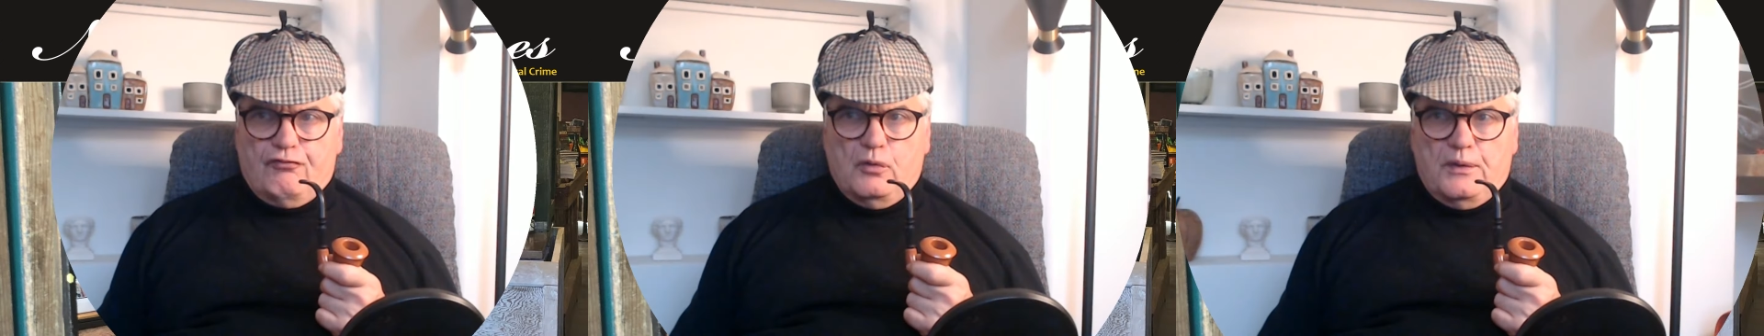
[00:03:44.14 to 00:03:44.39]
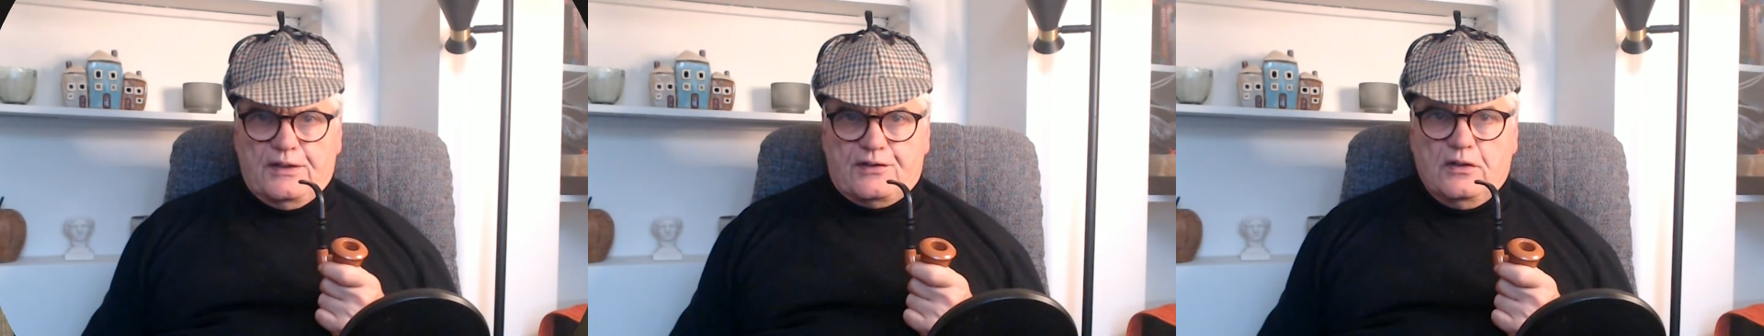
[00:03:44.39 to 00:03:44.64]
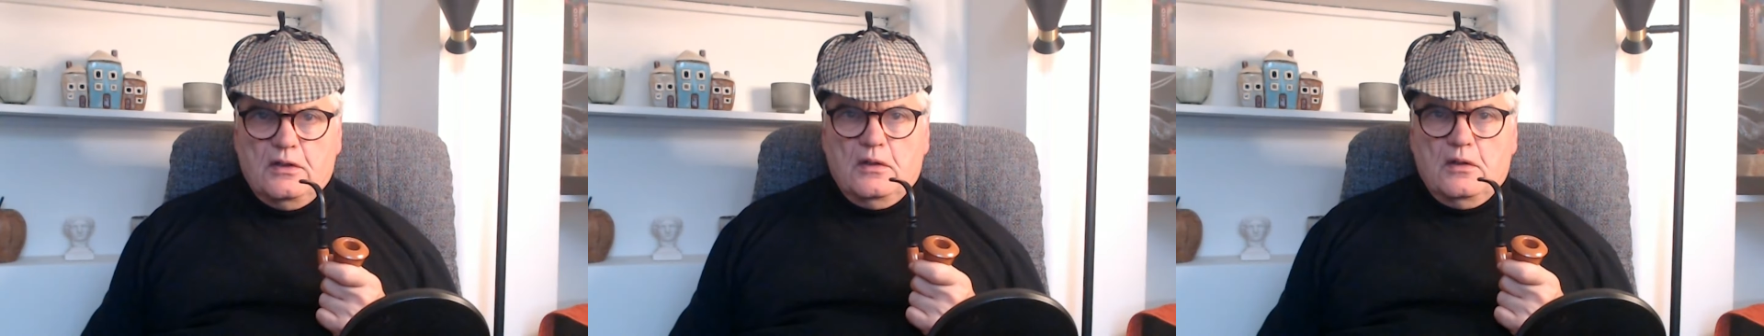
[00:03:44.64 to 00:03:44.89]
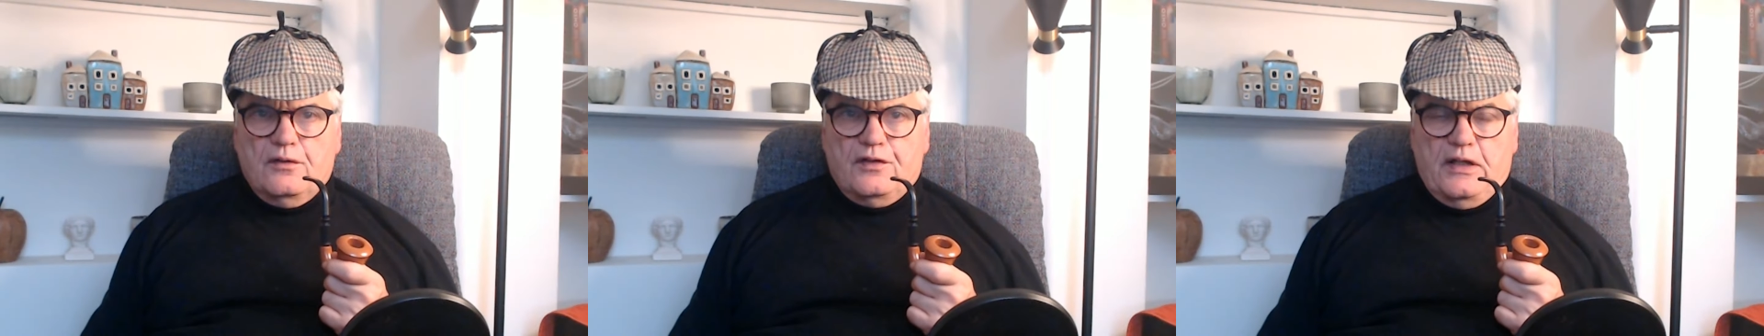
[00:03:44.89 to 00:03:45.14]
it,
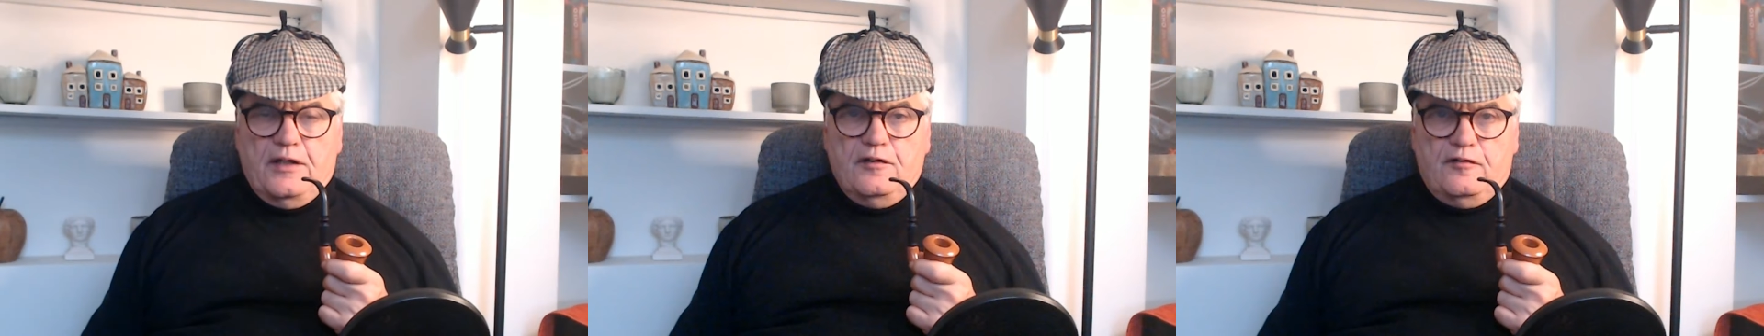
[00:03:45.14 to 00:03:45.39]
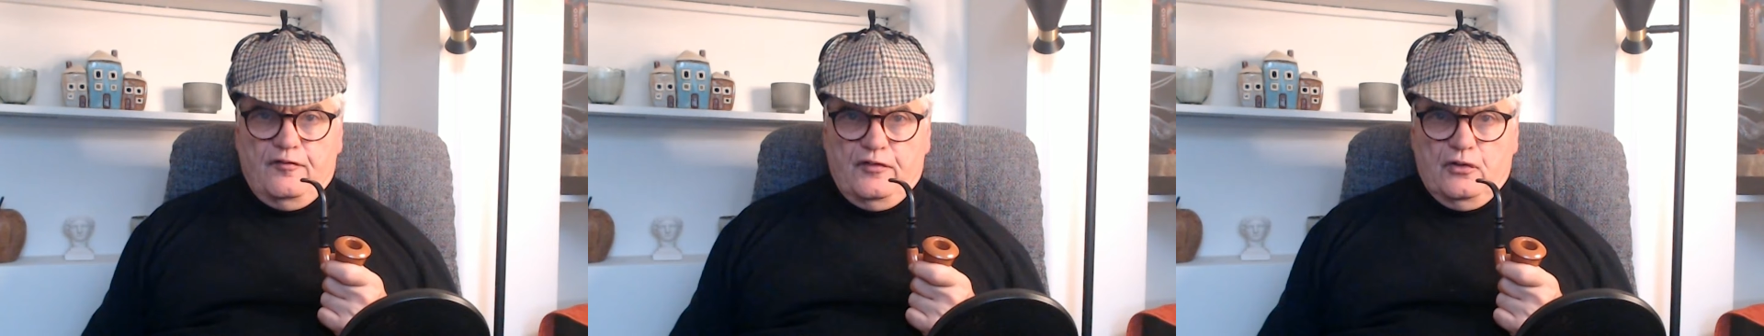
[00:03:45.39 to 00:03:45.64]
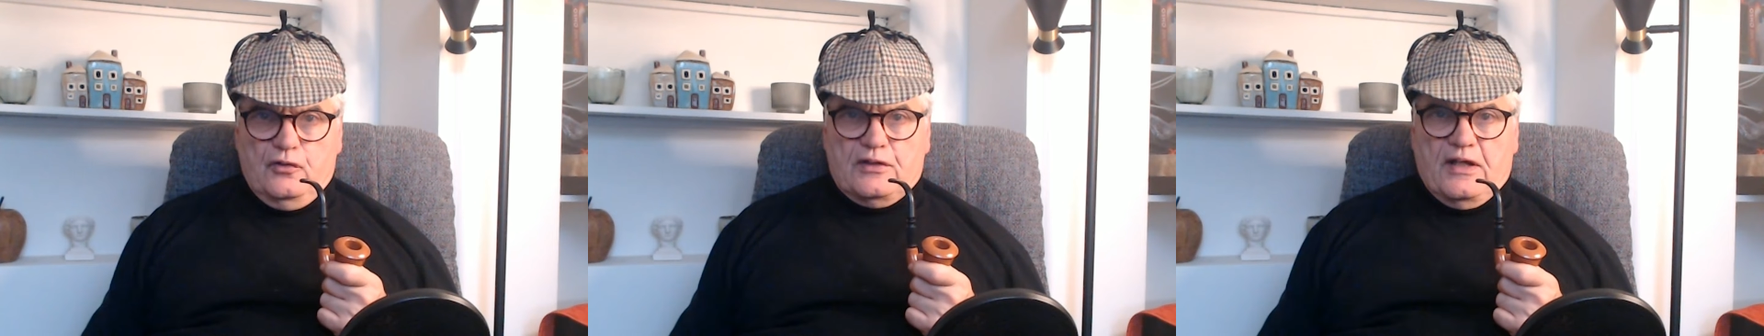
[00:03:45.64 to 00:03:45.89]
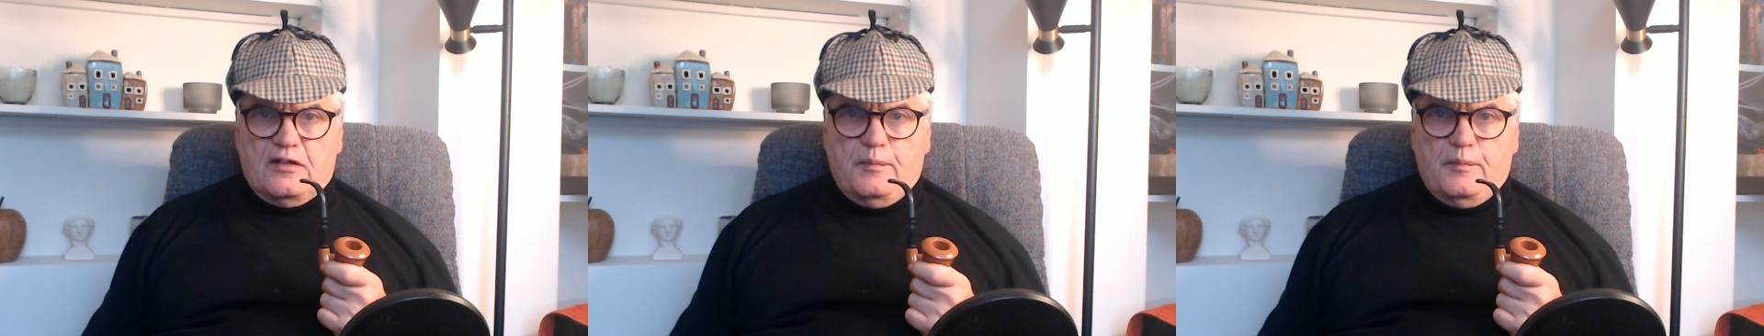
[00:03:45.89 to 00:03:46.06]
the interviews had to